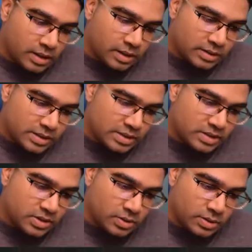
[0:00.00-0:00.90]
now, this is
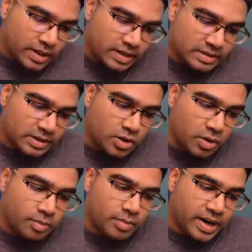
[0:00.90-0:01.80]
known as a
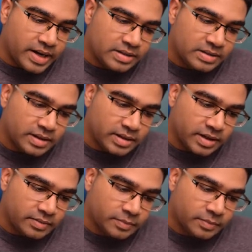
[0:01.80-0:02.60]
combined circuit.